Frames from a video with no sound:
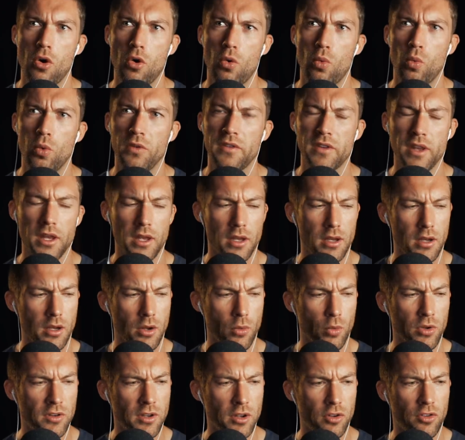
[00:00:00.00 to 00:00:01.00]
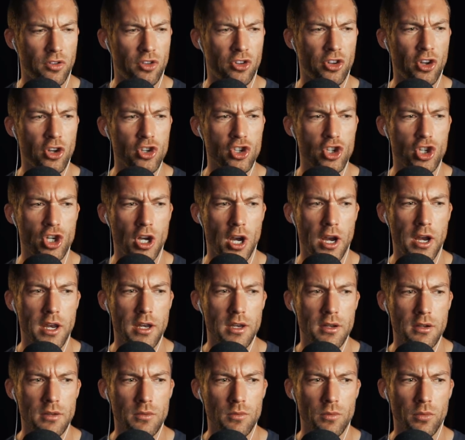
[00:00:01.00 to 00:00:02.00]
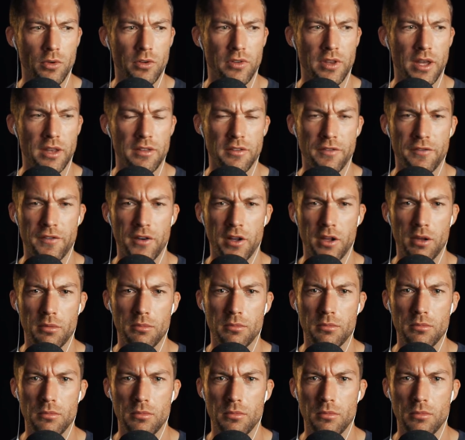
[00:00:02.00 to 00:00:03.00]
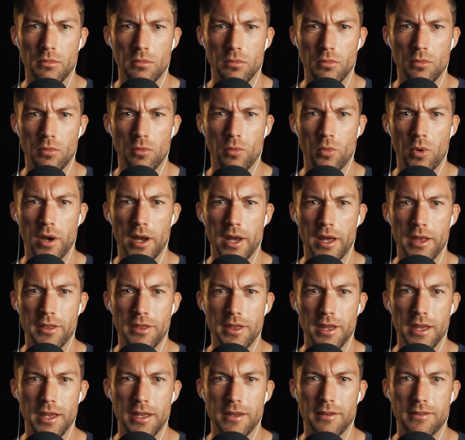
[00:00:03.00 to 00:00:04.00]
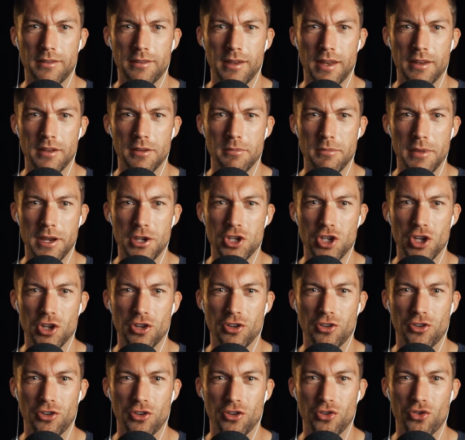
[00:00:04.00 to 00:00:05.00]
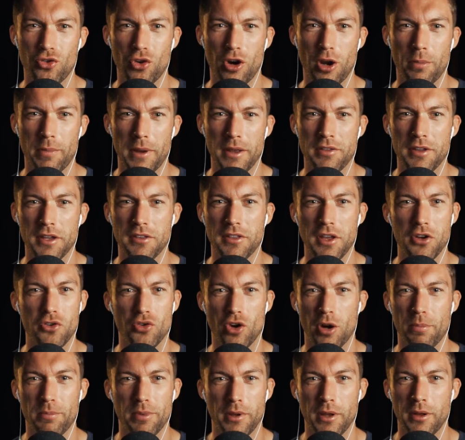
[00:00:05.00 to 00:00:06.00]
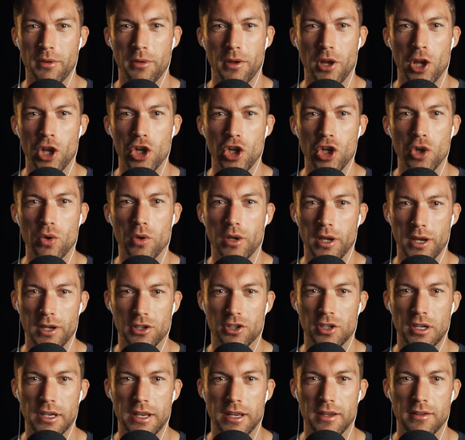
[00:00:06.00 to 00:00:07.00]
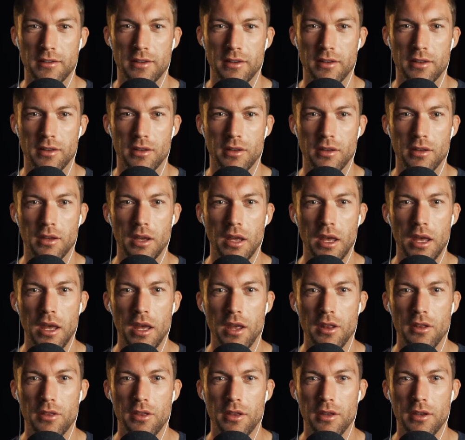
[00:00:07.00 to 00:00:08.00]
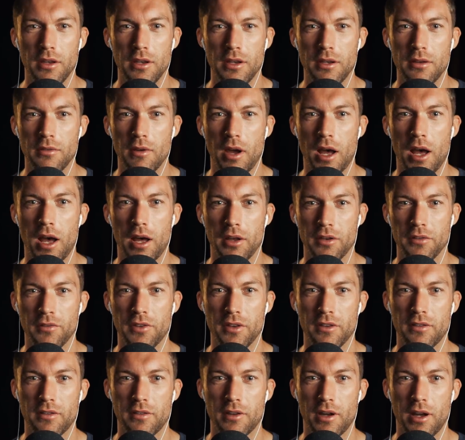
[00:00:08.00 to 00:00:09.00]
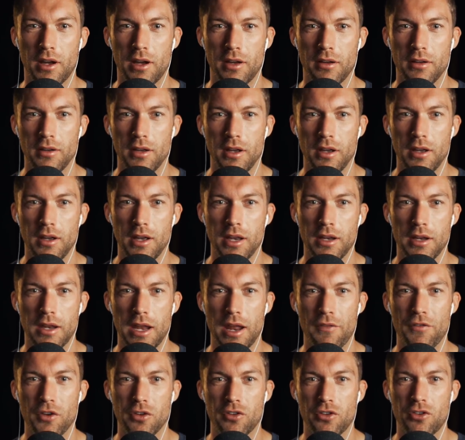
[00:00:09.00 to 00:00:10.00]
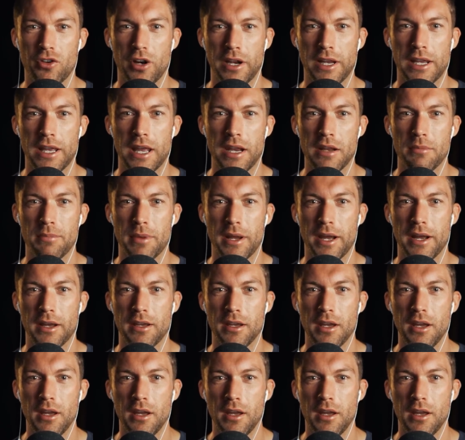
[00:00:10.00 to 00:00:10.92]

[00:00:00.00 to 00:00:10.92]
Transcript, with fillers: Was it Sunshine? Was that the film where they send a mission to drop, I think they drop a nuke actually into the heart of the star in an effort to try and get it back?